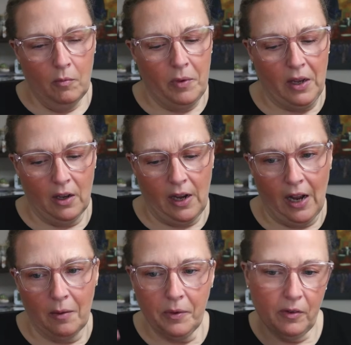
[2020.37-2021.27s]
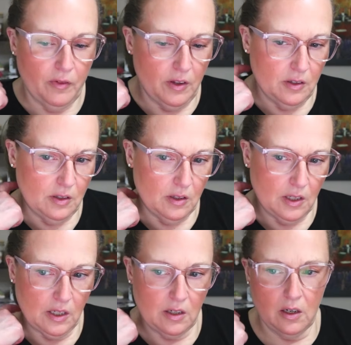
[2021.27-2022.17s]
make a copy of this and
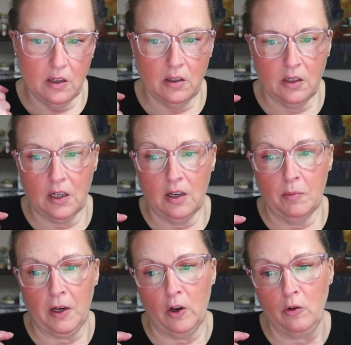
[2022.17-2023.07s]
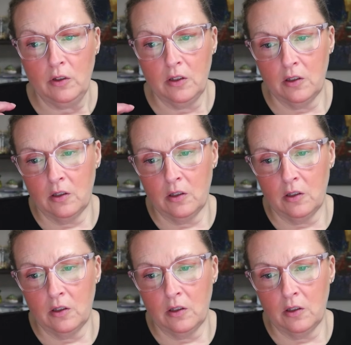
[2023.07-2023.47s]
like stick it in my notes